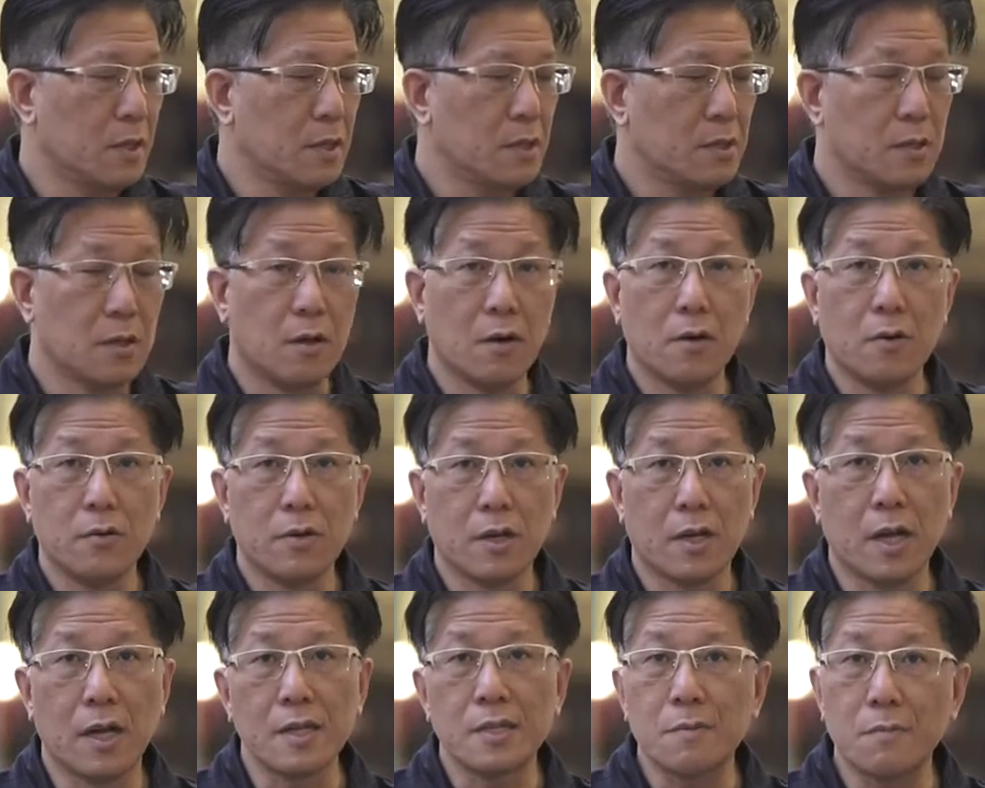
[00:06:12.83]
So
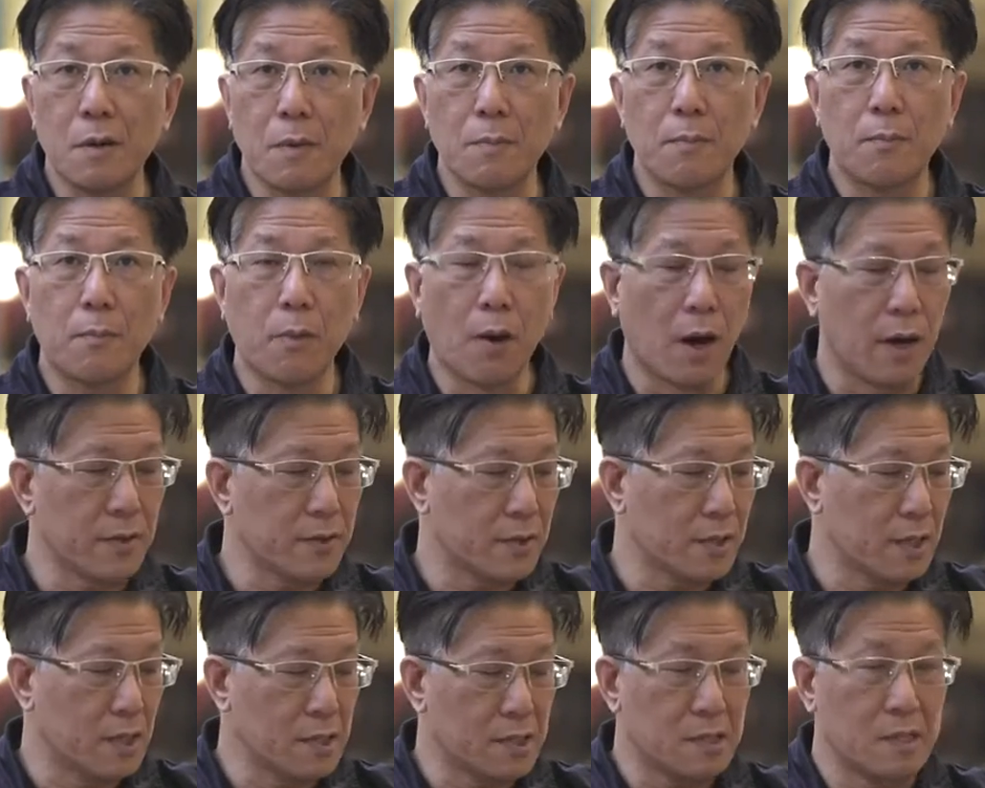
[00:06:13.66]
the customer
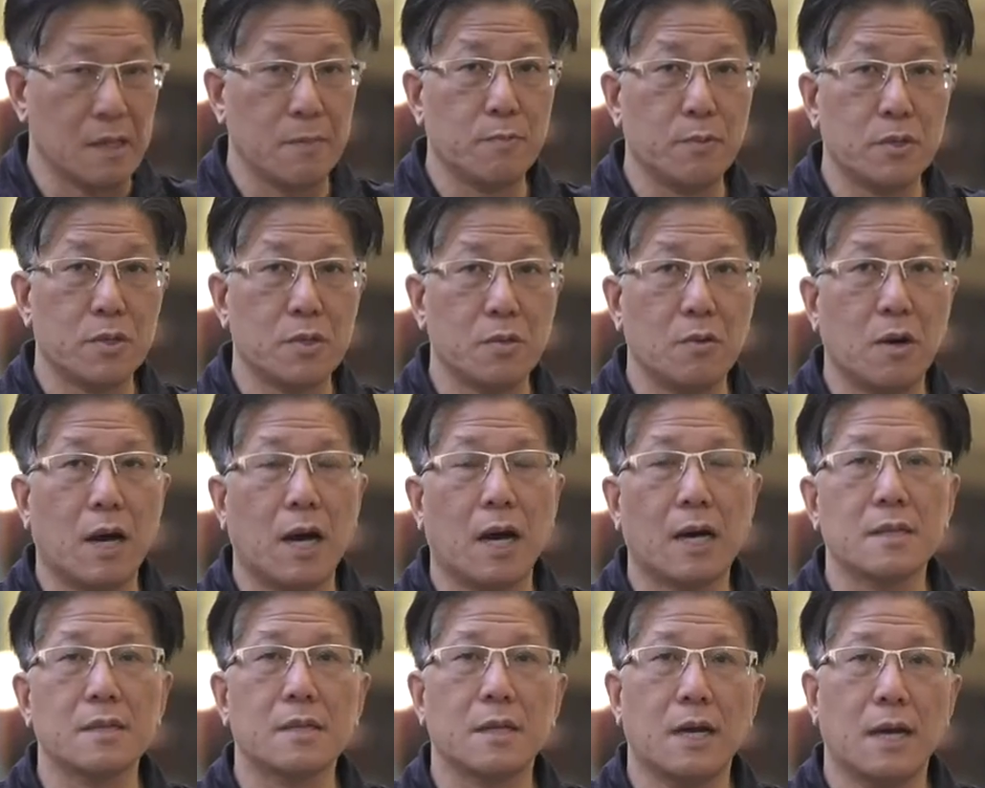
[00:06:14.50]
bought the ski boot to
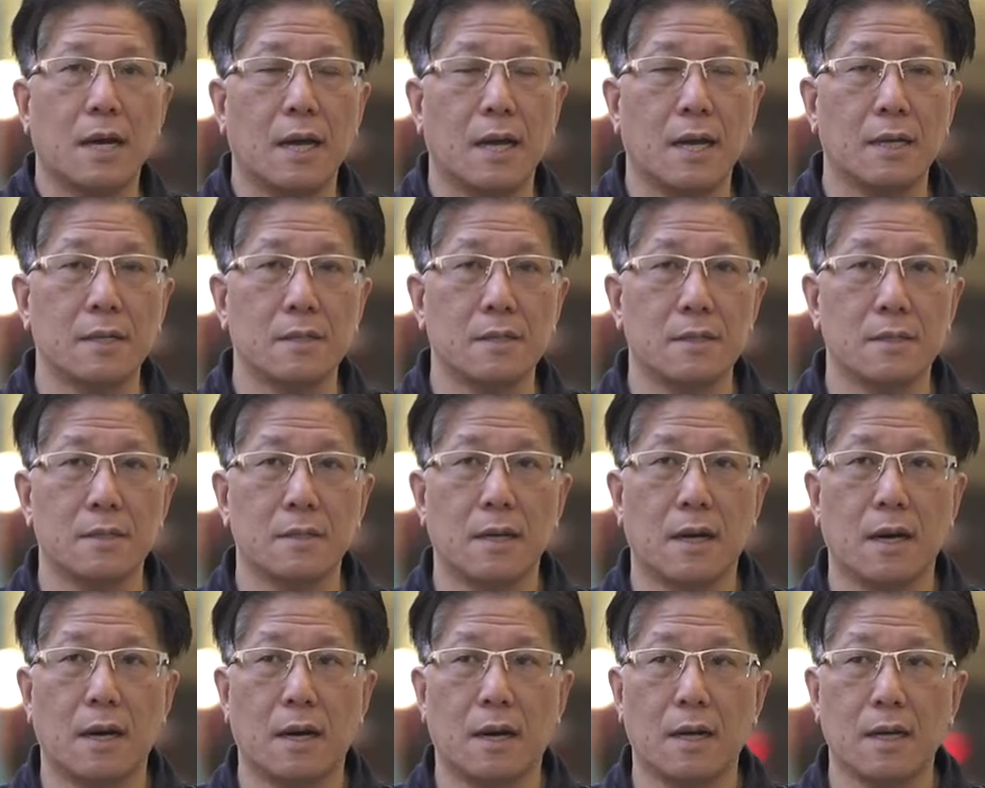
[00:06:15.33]
us, and
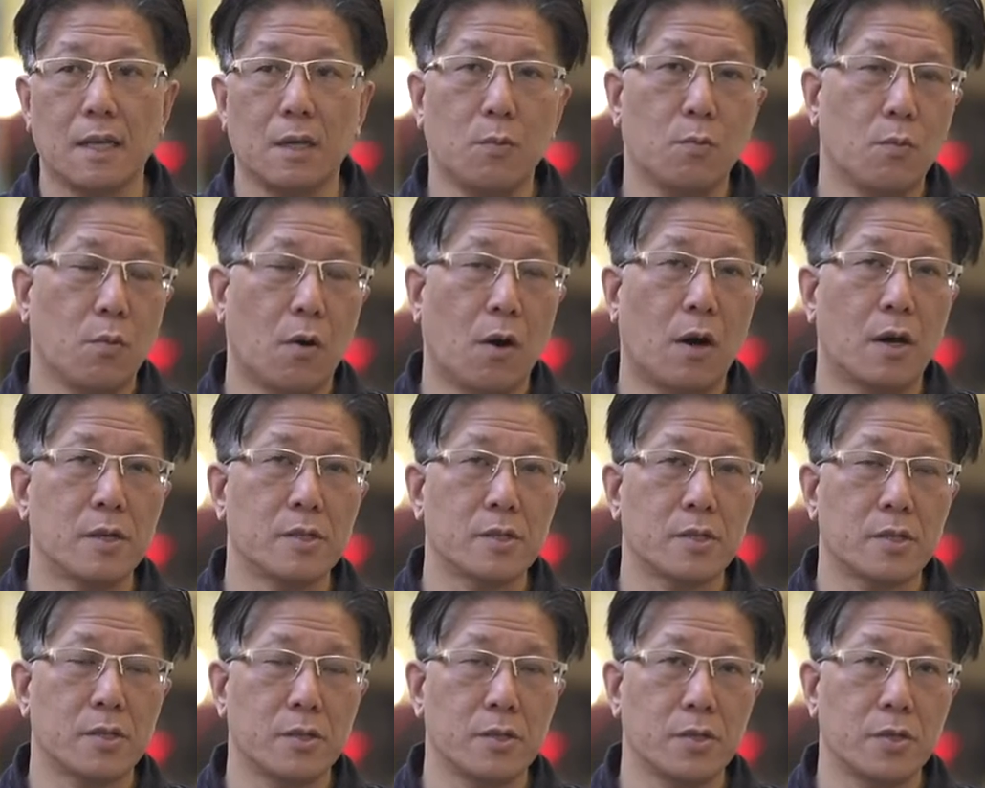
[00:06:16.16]
he
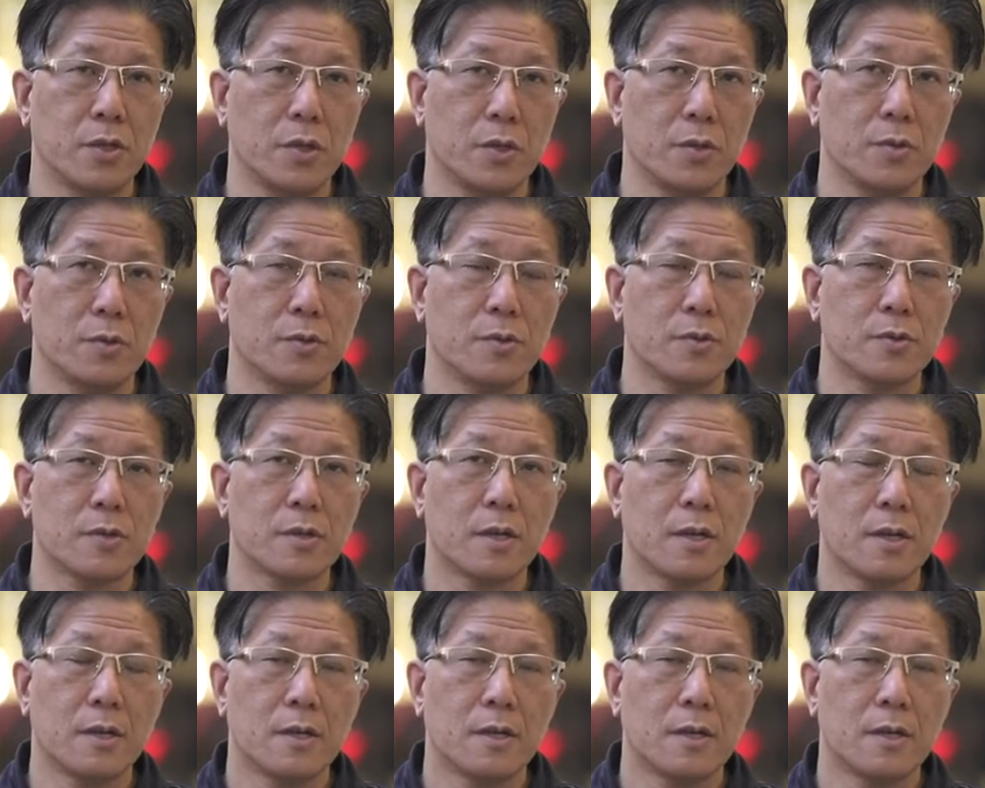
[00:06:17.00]
wants to use